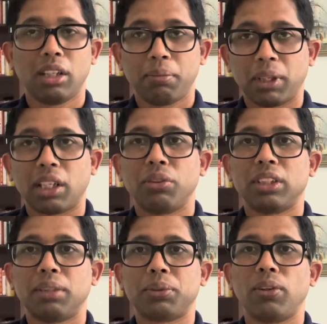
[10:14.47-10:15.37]
But I was
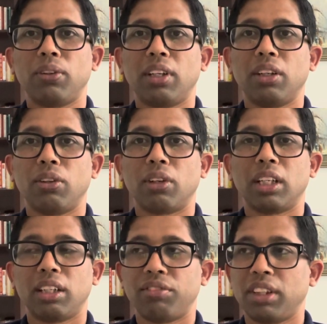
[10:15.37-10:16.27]
absolutely wrong. I
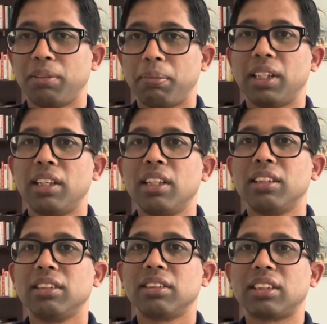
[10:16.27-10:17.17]
had a very bad
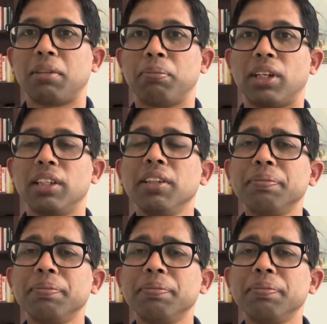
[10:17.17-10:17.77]
sunburn.